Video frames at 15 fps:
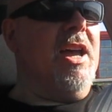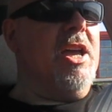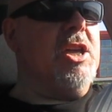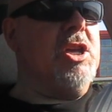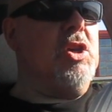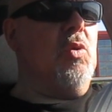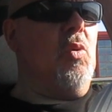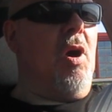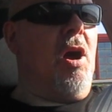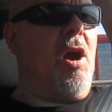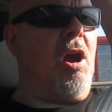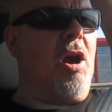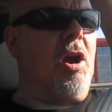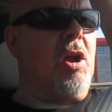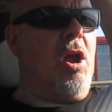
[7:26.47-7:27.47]
You
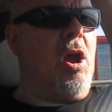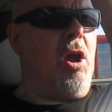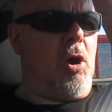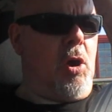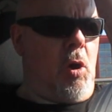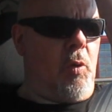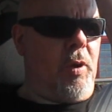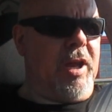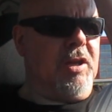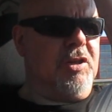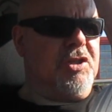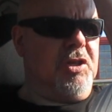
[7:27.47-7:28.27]
are going